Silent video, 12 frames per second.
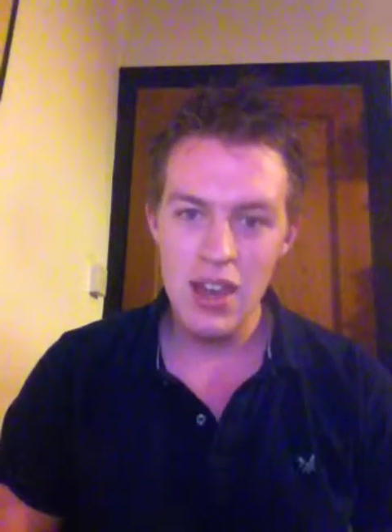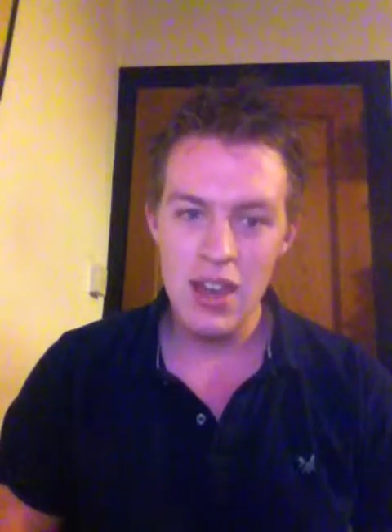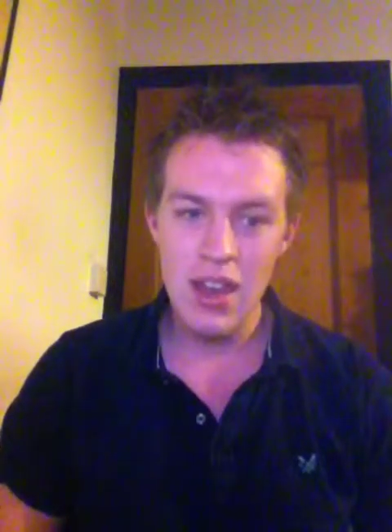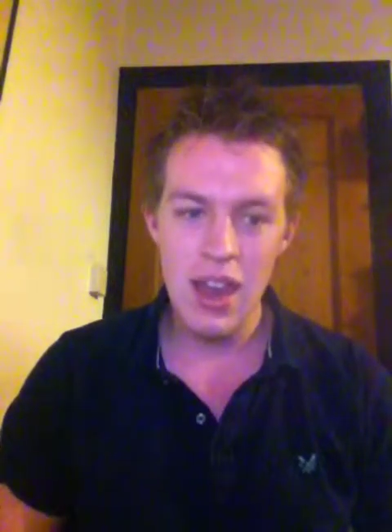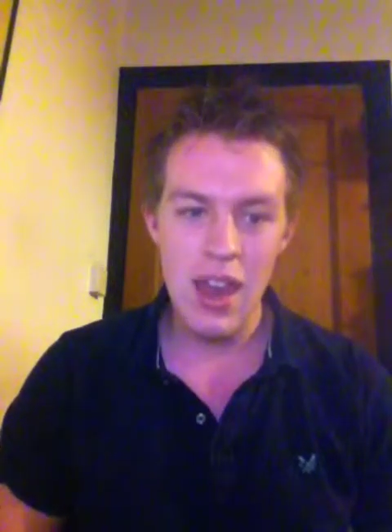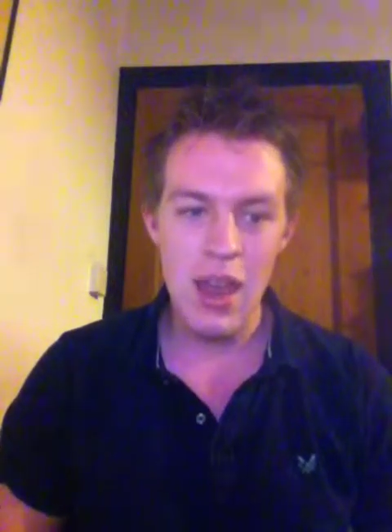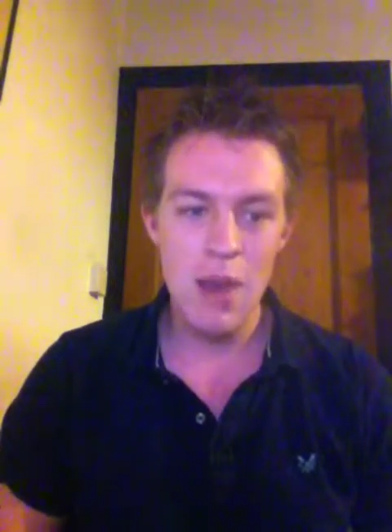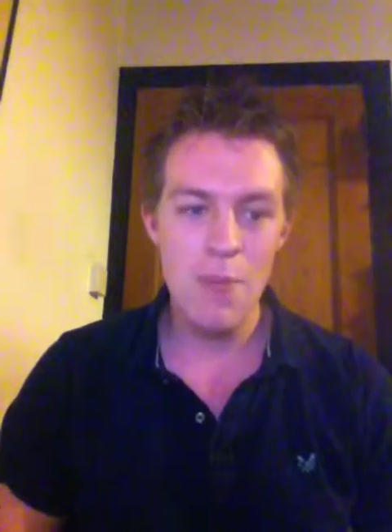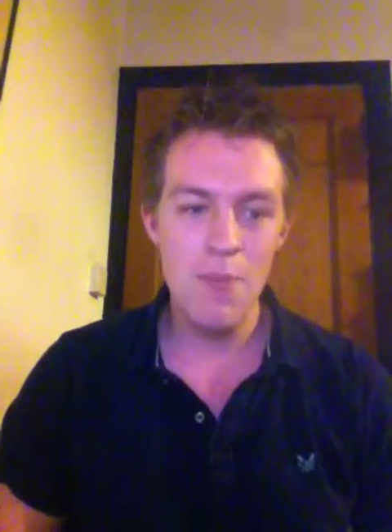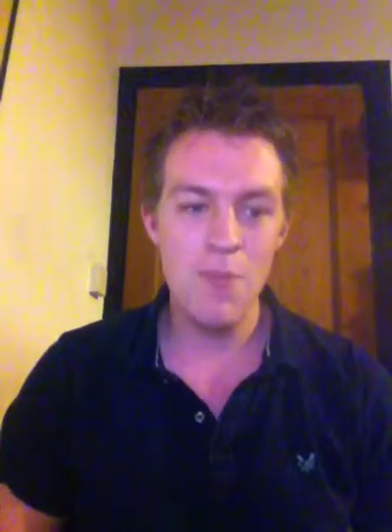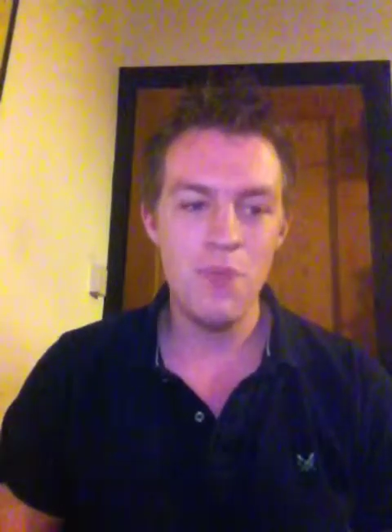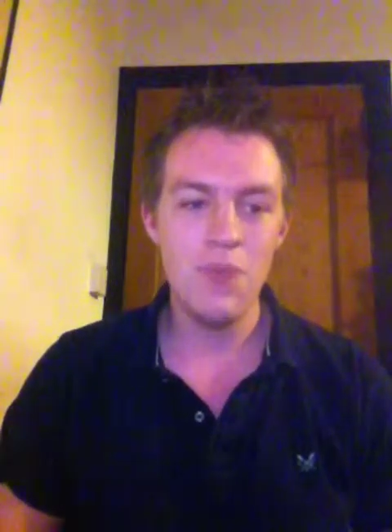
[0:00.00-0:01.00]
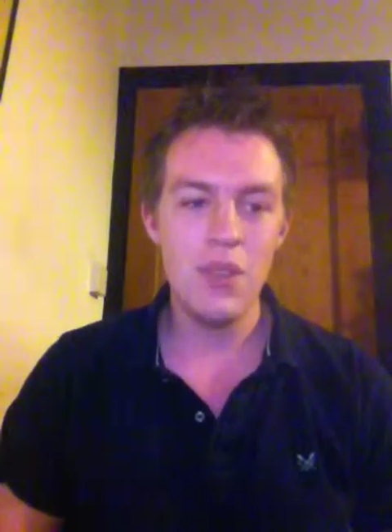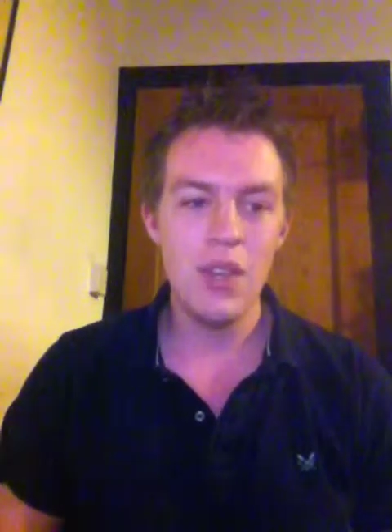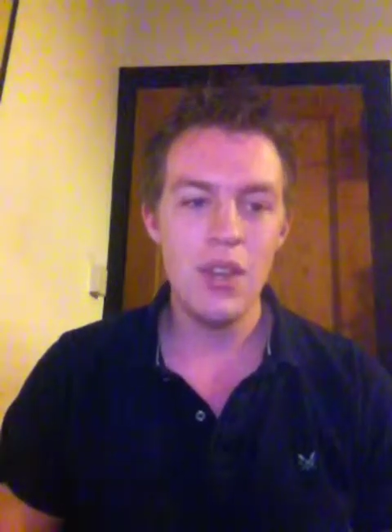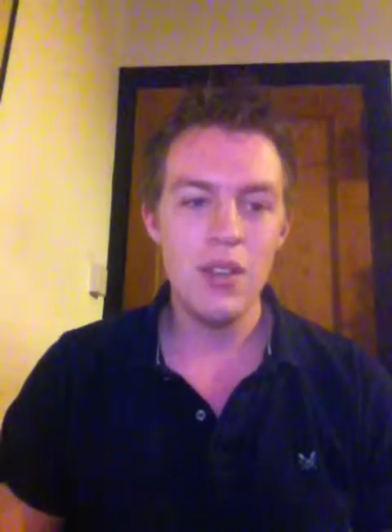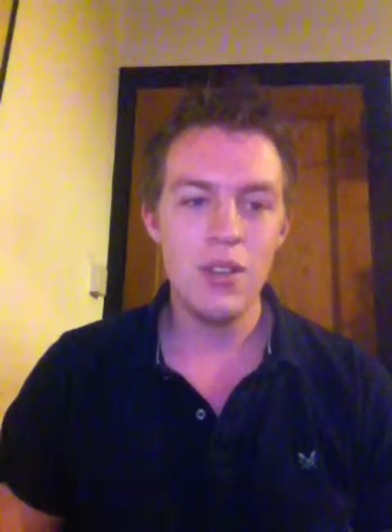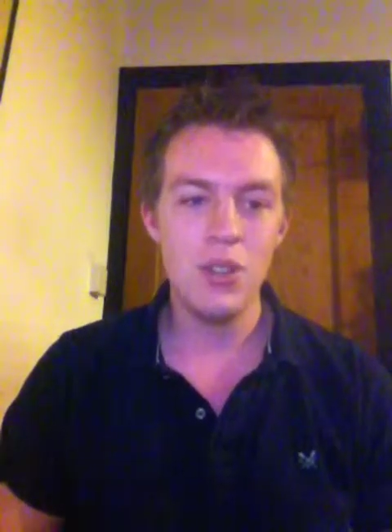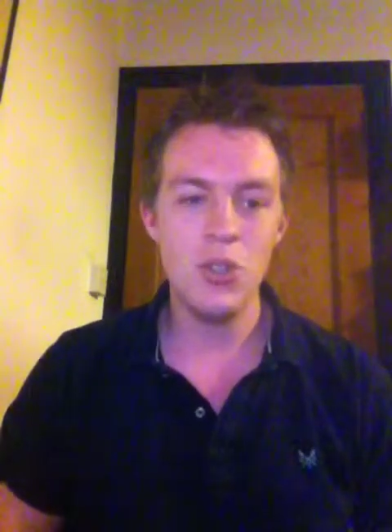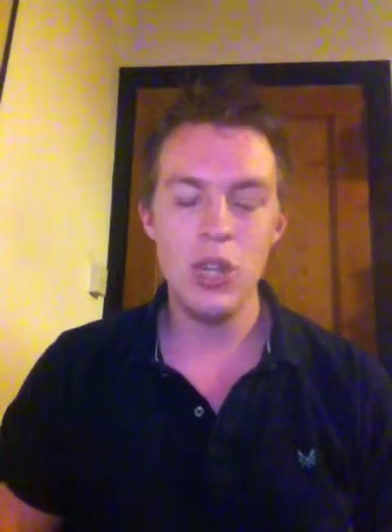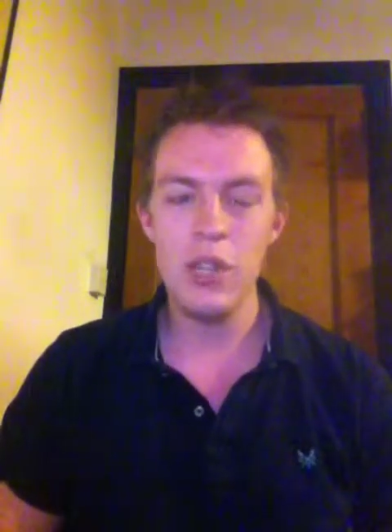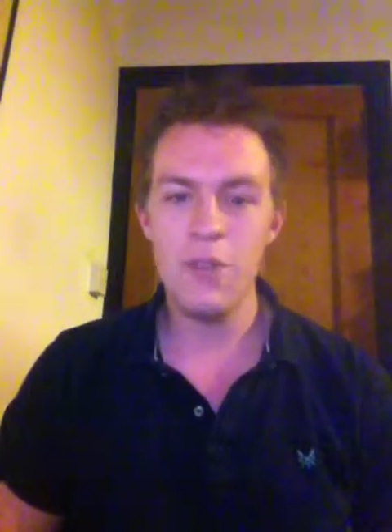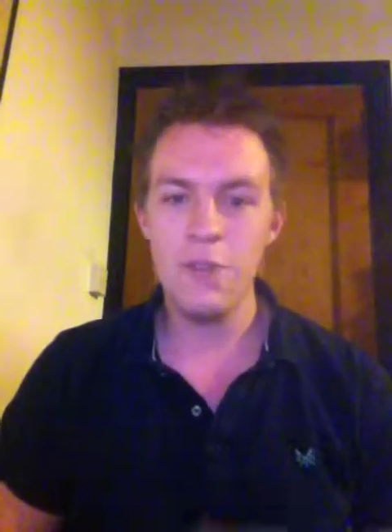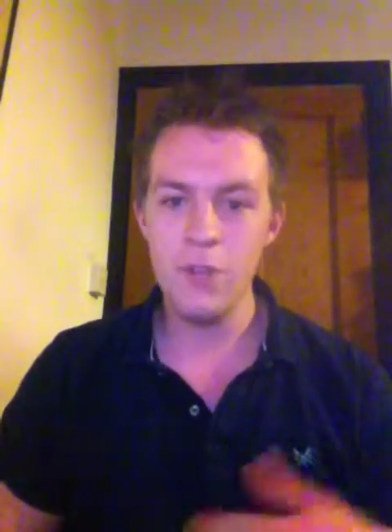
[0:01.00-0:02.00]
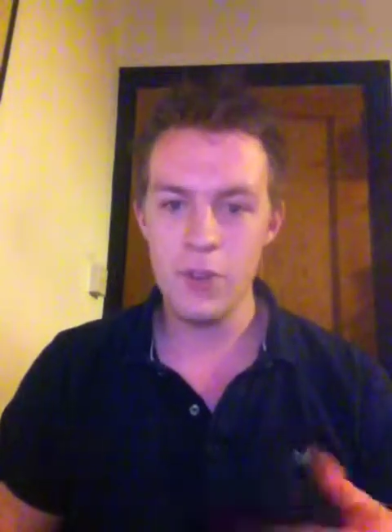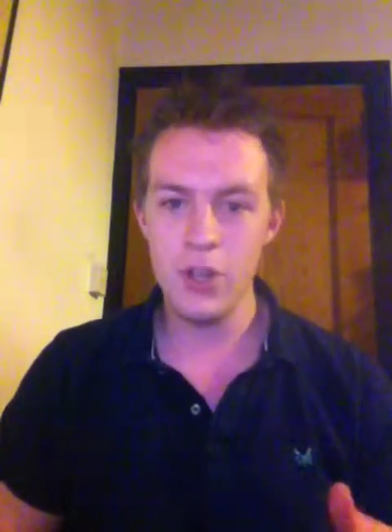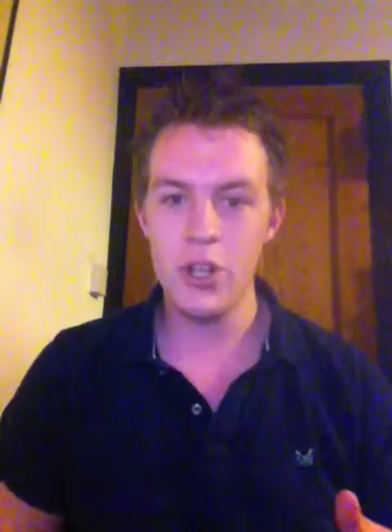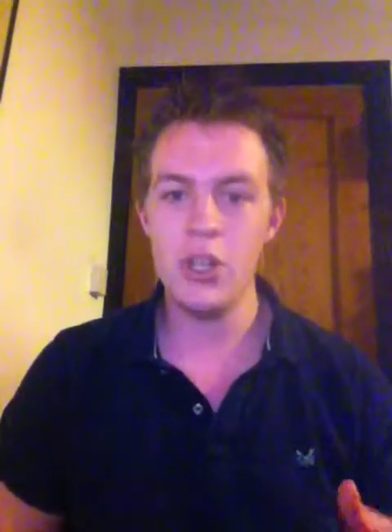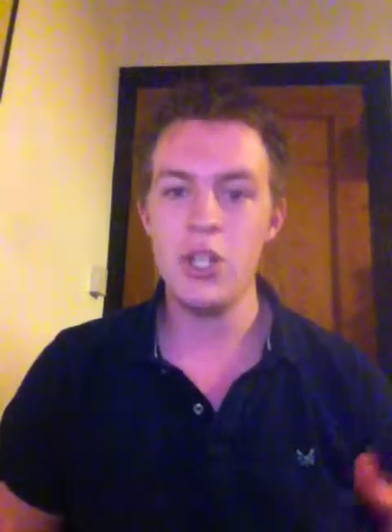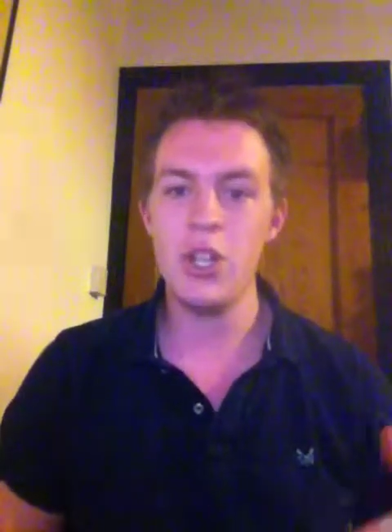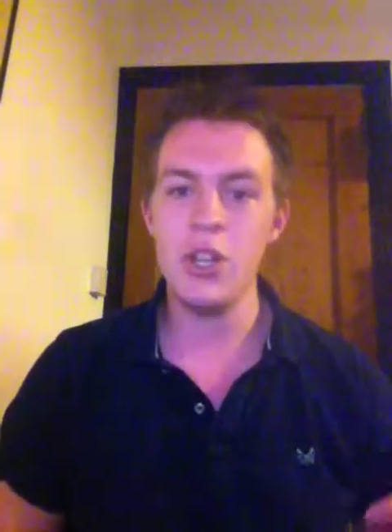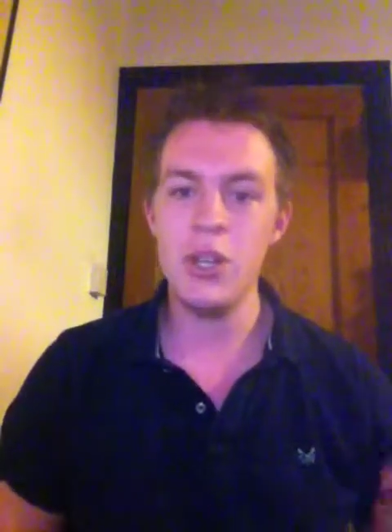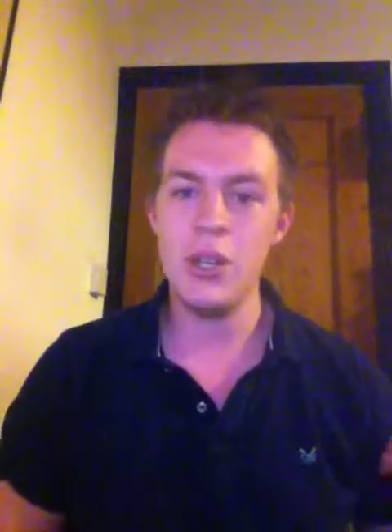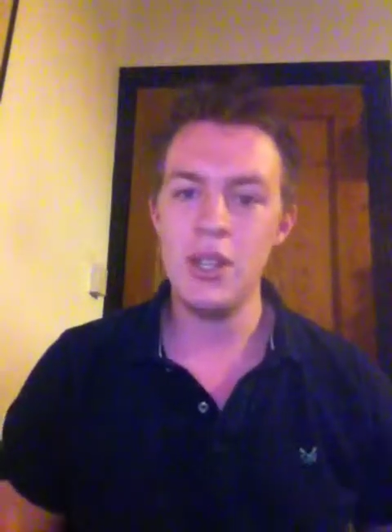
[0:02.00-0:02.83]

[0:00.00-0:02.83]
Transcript: doing the furniture,